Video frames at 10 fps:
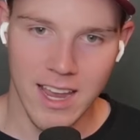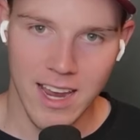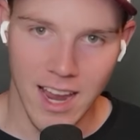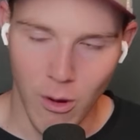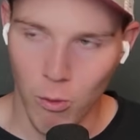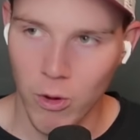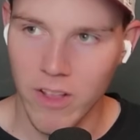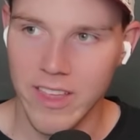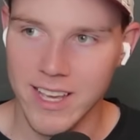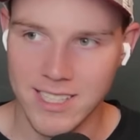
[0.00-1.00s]

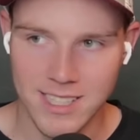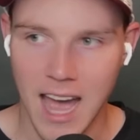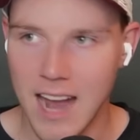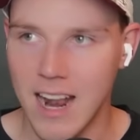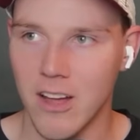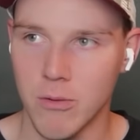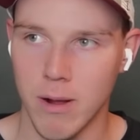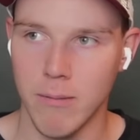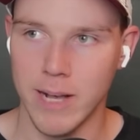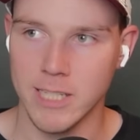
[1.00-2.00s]
really is not out of the
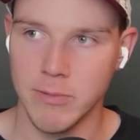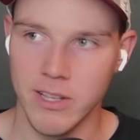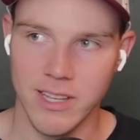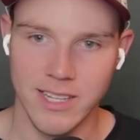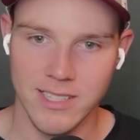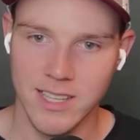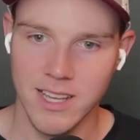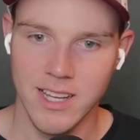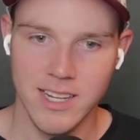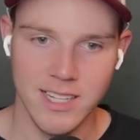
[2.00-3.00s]
realm of possibilities
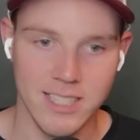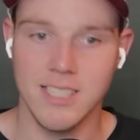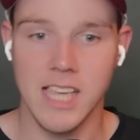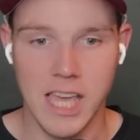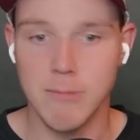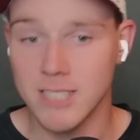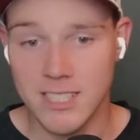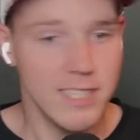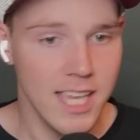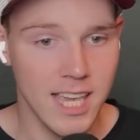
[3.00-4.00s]
to see him
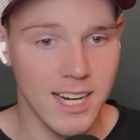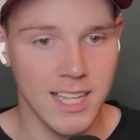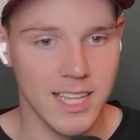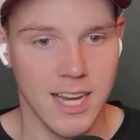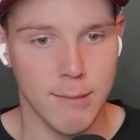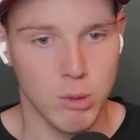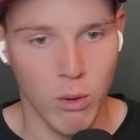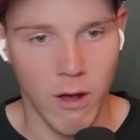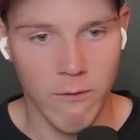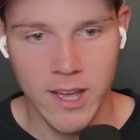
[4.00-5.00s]
sneak into the top
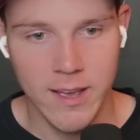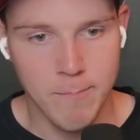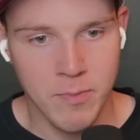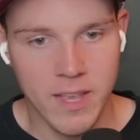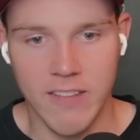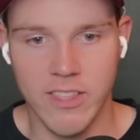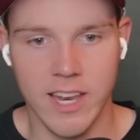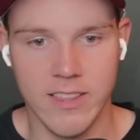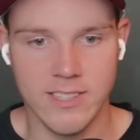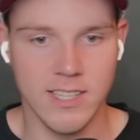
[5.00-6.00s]
12 at the
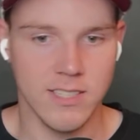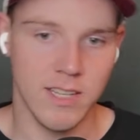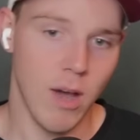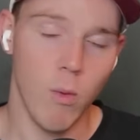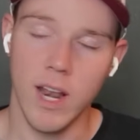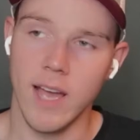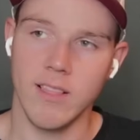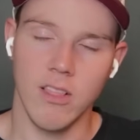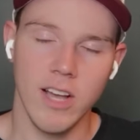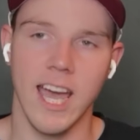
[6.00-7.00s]
end of the season. Now, when I
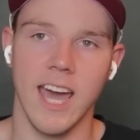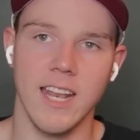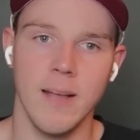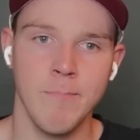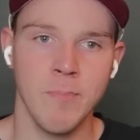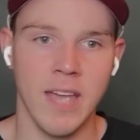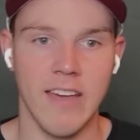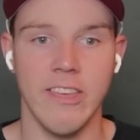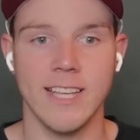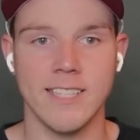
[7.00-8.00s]
look at it,
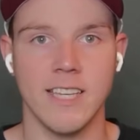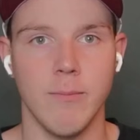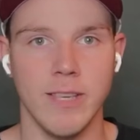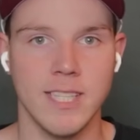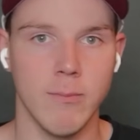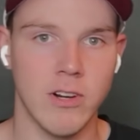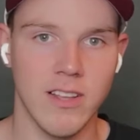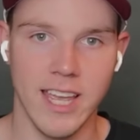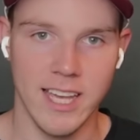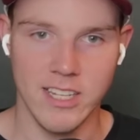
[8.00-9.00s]
I think it's going to be
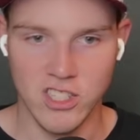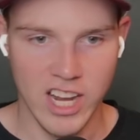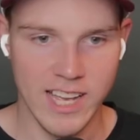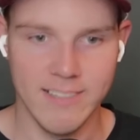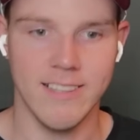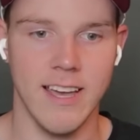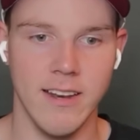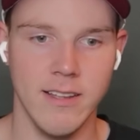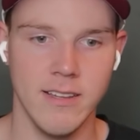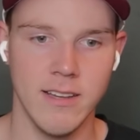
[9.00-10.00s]
similar to like a
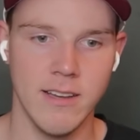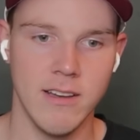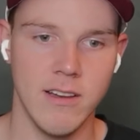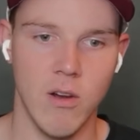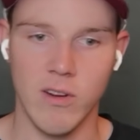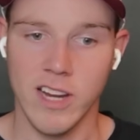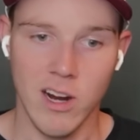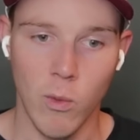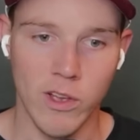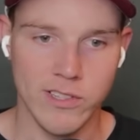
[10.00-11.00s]
JSN or
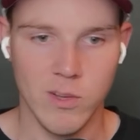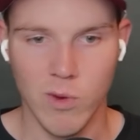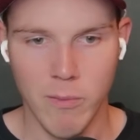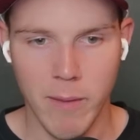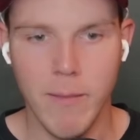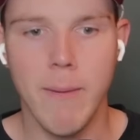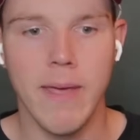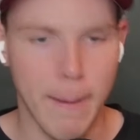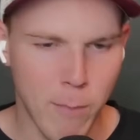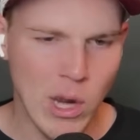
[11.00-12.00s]
Garrett Wilson, where
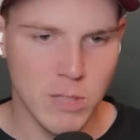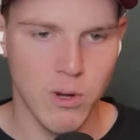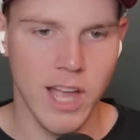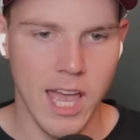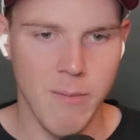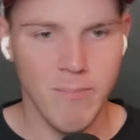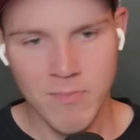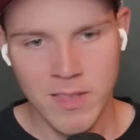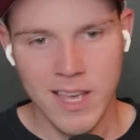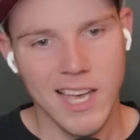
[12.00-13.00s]
maybe like points per game,
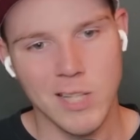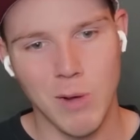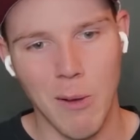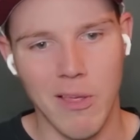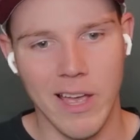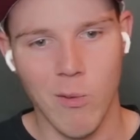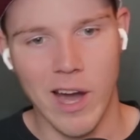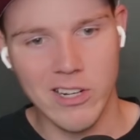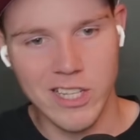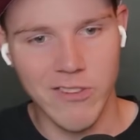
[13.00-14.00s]
he's probably like
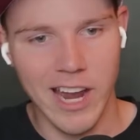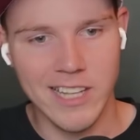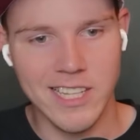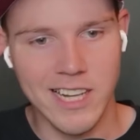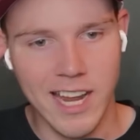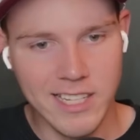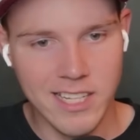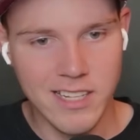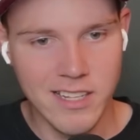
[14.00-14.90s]
wide receiver 18, 19.